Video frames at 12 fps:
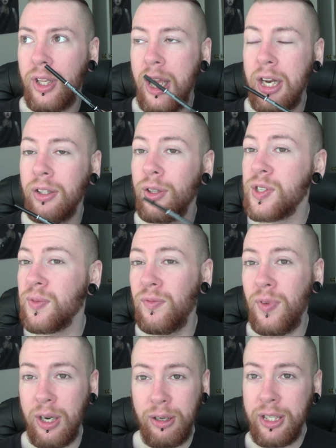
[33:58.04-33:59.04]
and it looks
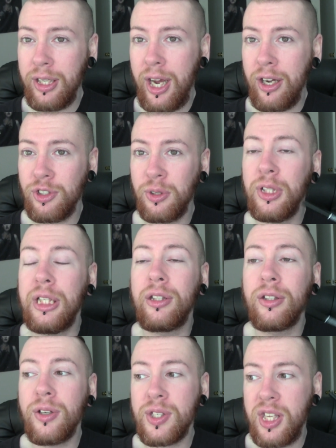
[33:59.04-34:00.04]
very natural. It
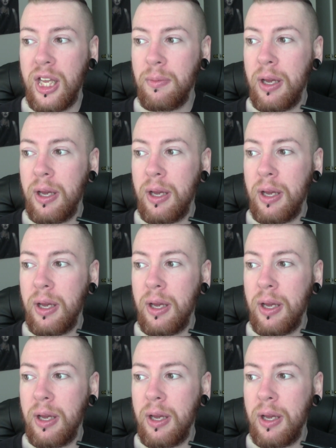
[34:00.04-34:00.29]
looks like